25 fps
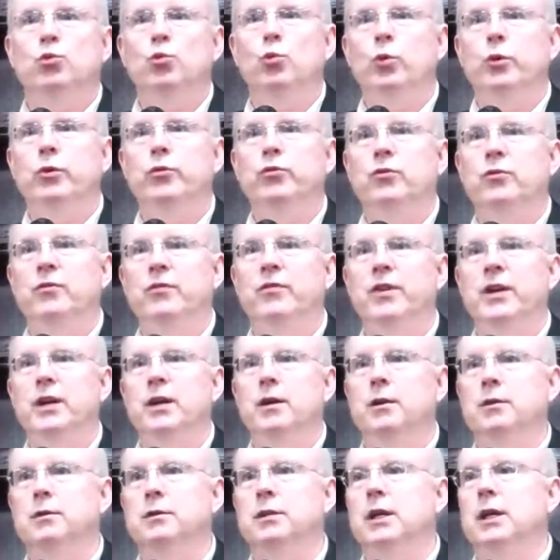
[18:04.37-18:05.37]
worst
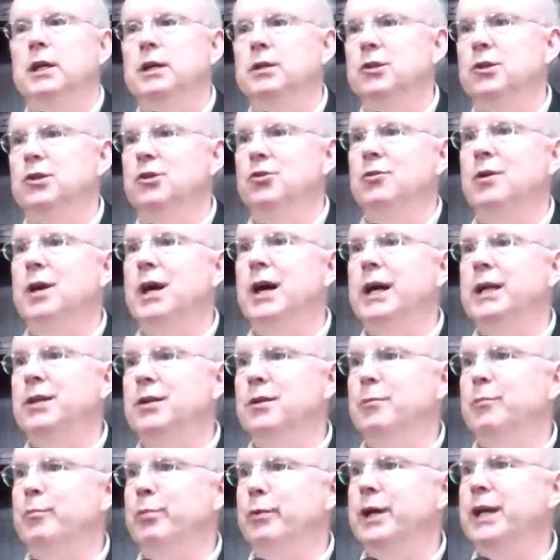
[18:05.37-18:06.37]
fears to try
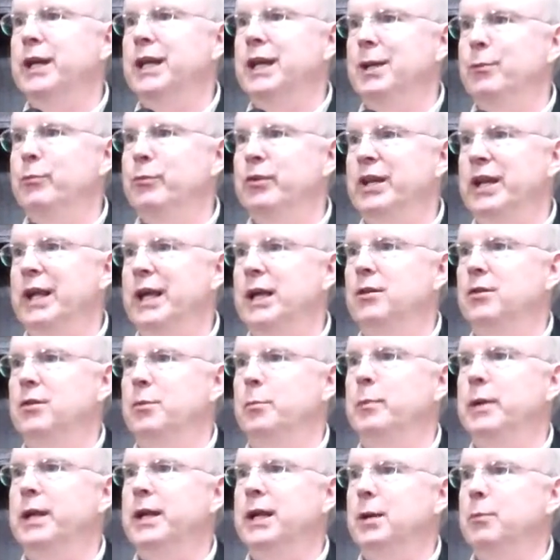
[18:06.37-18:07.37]
to break him down,
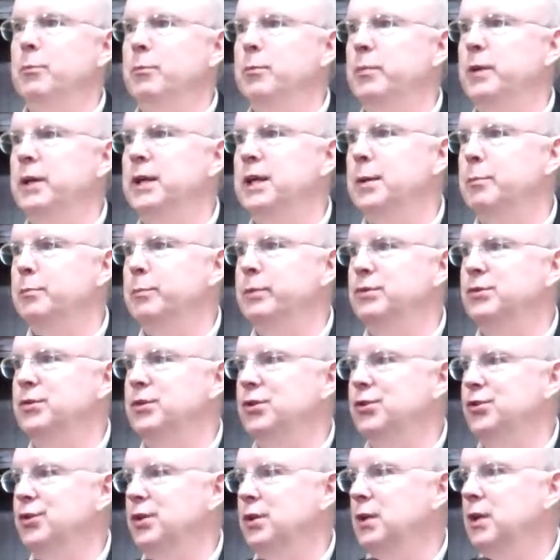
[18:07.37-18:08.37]
to make him be in a
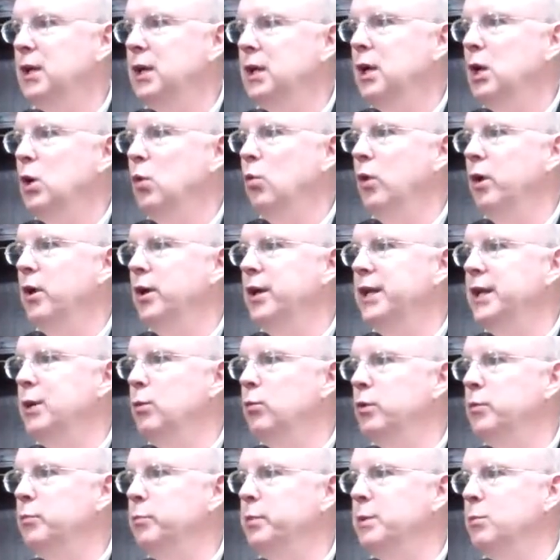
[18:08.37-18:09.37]
position where he
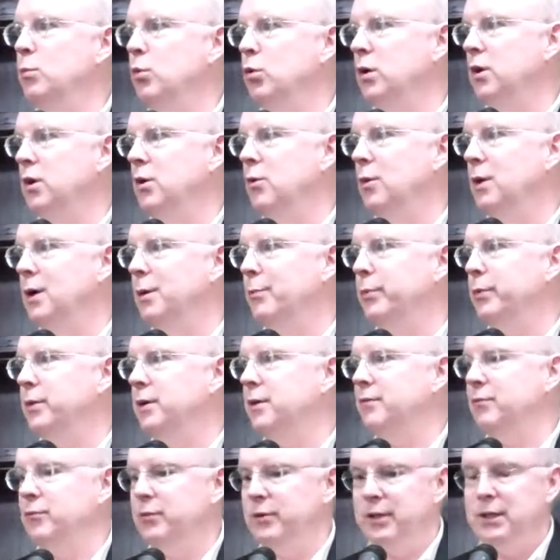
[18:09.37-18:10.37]
would be more
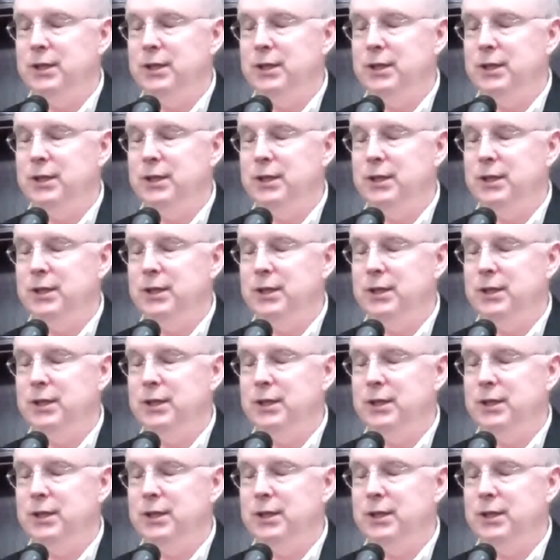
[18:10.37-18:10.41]
cooperative with